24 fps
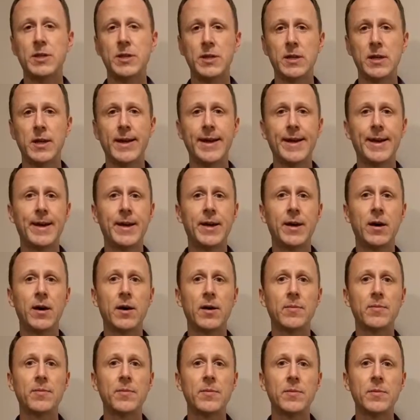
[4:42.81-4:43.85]
and
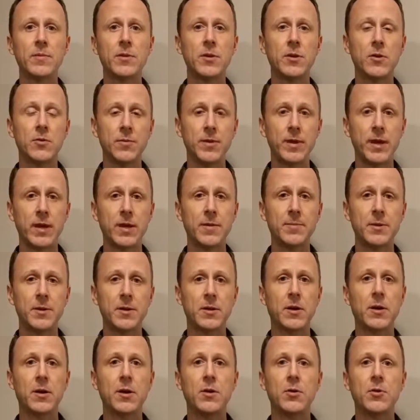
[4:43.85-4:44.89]
get up
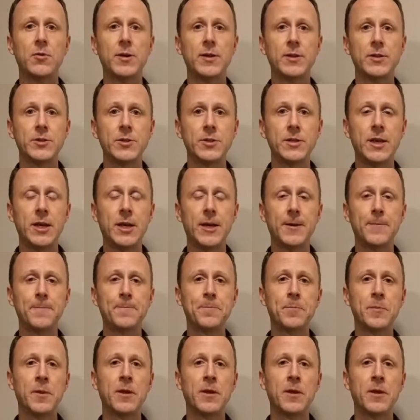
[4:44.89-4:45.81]
and go in your day.